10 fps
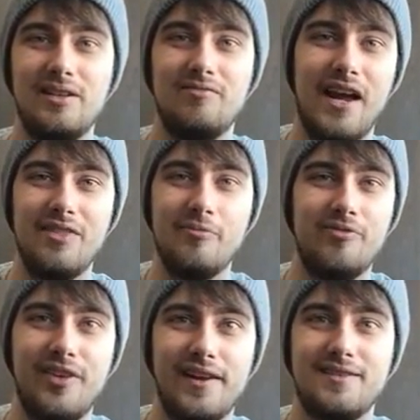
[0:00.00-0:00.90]
random
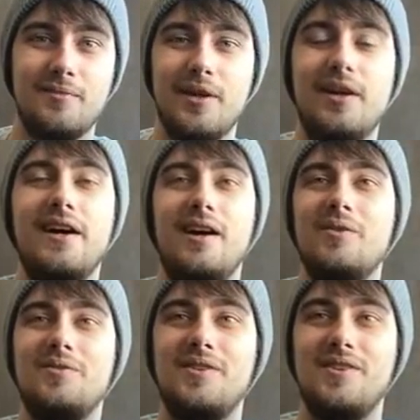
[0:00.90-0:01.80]
facts about
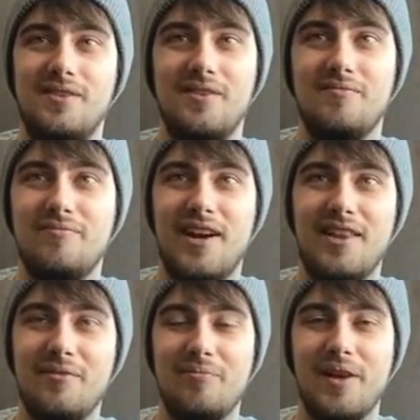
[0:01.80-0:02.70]
houses and
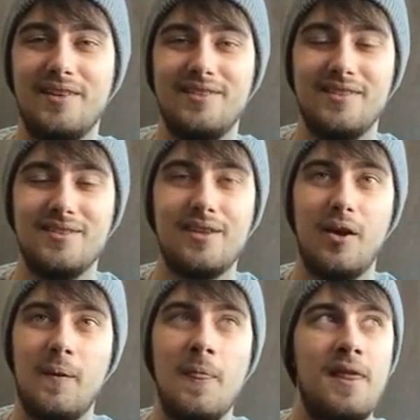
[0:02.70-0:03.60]
random places.
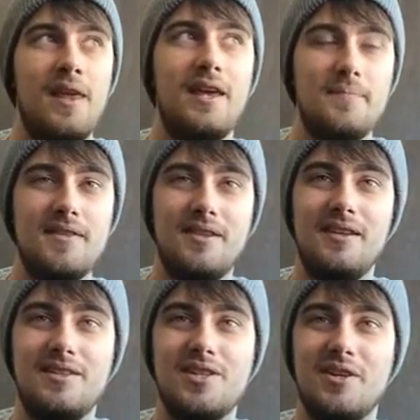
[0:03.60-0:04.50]
So he made
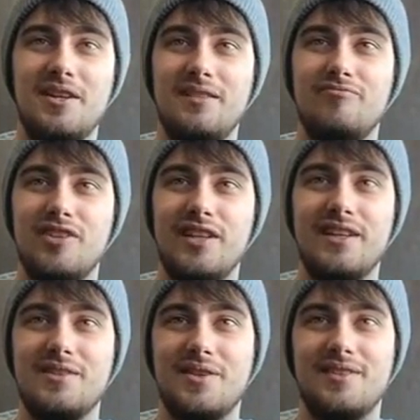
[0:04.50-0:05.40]
the journey really
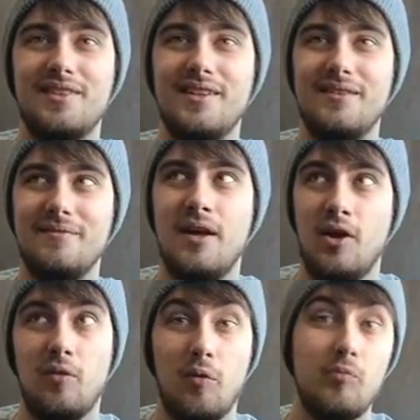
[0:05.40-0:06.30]
interesting,
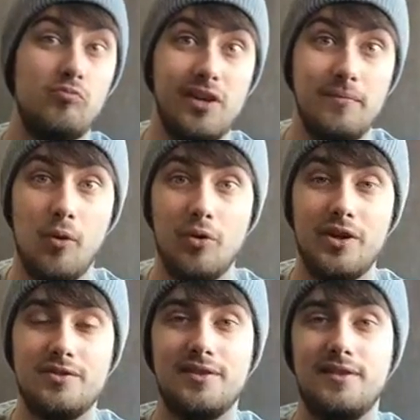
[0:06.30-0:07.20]
or really more
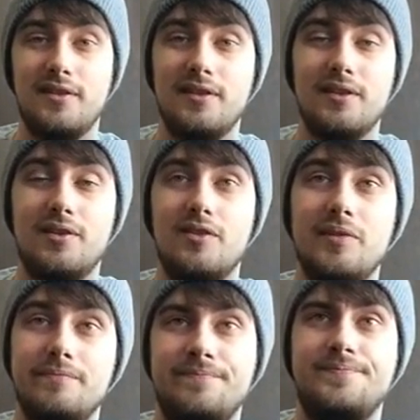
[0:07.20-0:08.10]
interesting than it could have
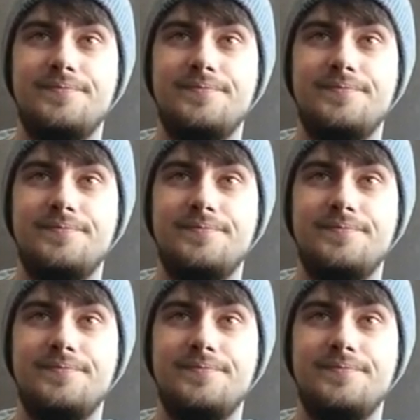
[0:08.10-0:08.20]
been.